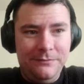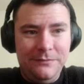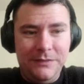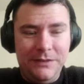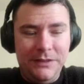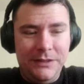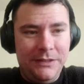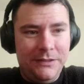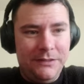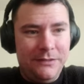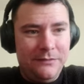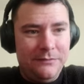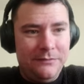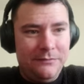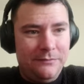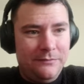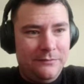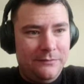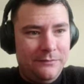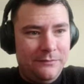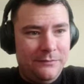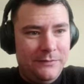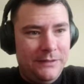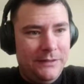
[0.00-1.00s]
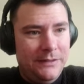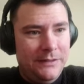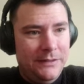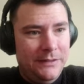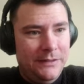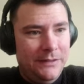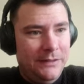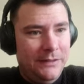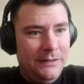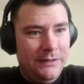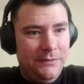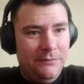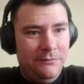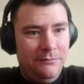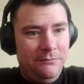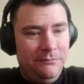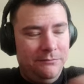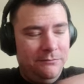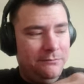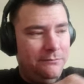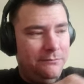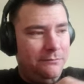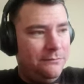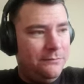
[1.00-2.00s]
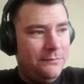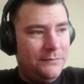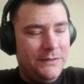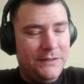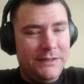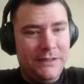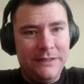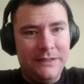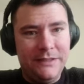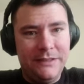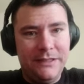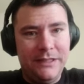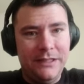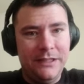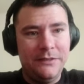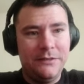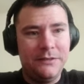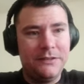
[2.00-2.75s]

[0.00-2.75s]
freaking 6k